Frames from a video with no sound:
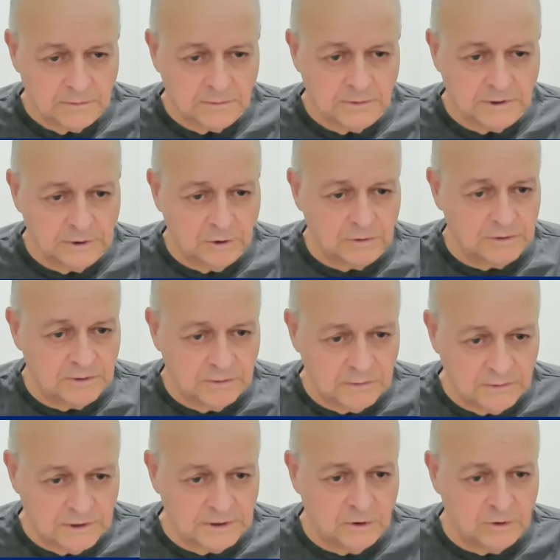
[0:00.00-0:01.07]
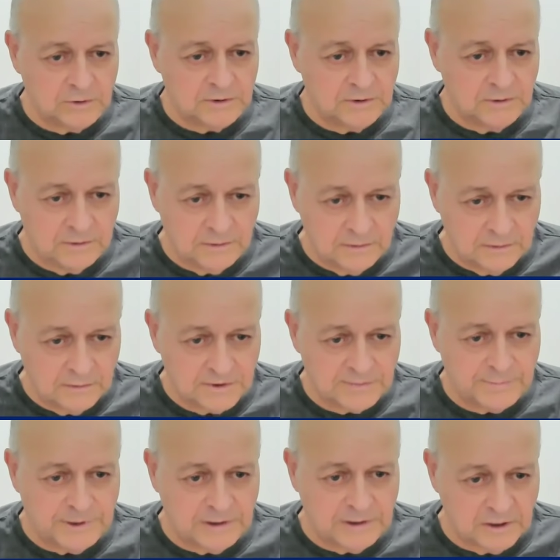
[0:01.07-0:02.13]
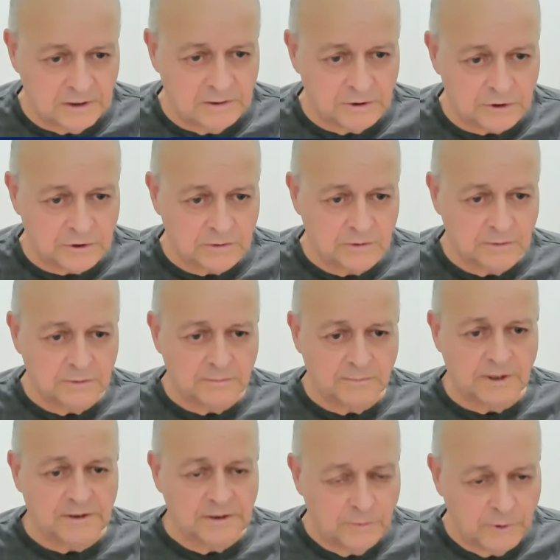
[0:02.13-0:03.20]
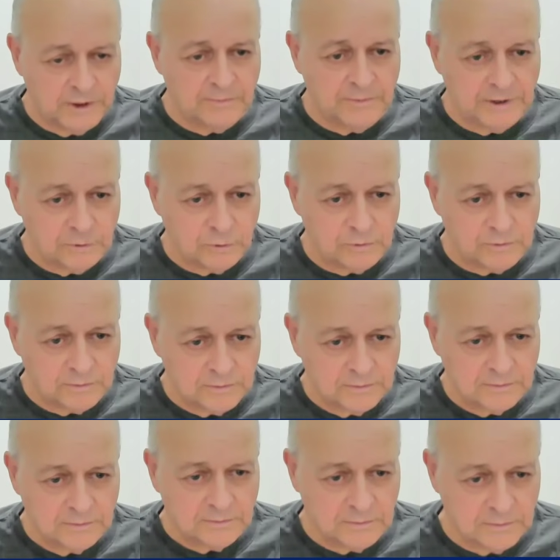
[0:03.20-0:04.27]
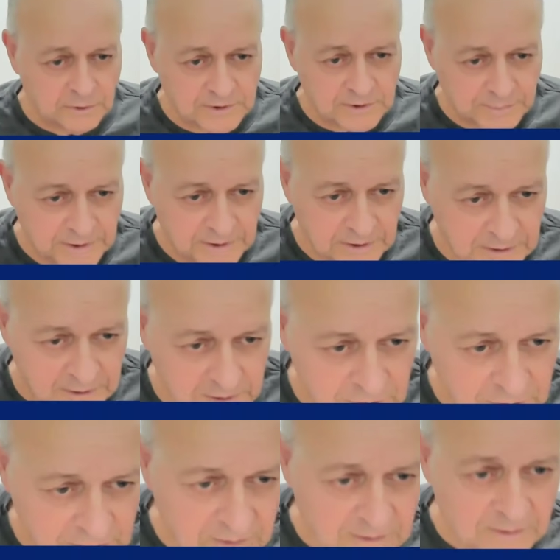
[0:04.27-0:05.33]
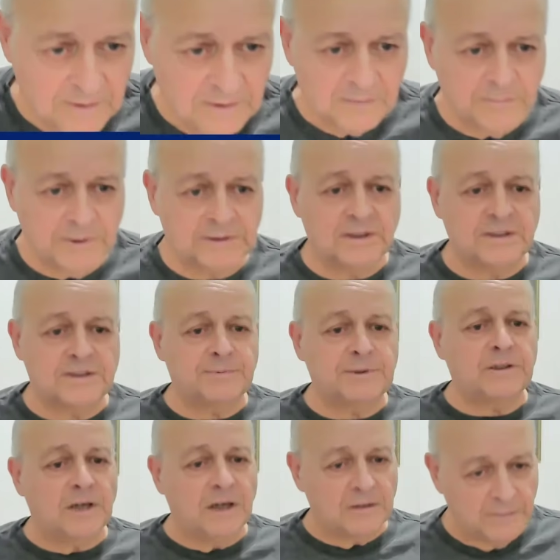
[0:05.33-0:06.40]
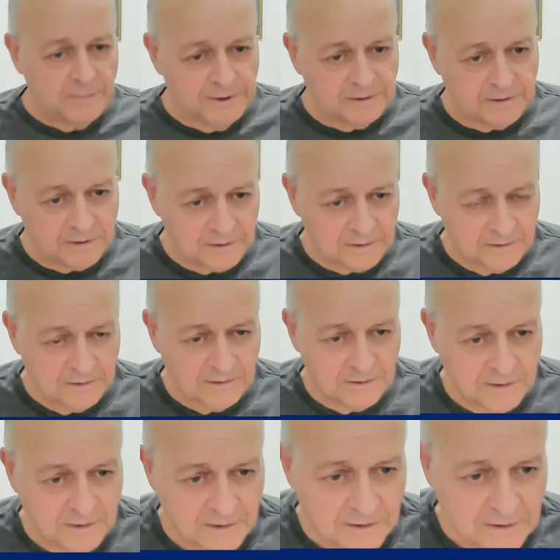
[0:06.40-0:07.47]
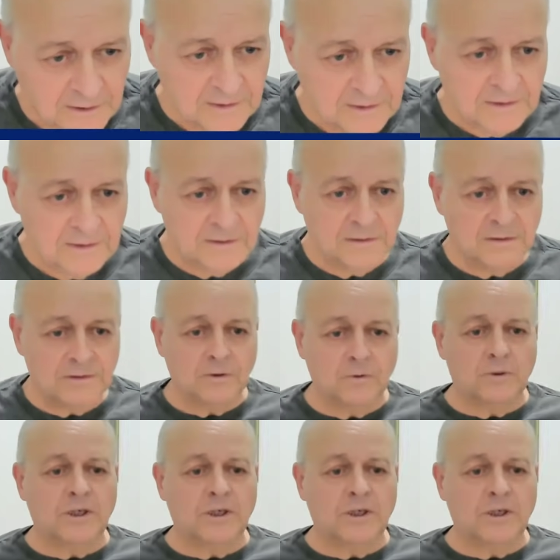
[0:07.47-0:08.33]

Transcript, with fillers: They don't. They don't speak Yiddish. By the way, me too. Don't speak Yiddish, but I speak Arabic. So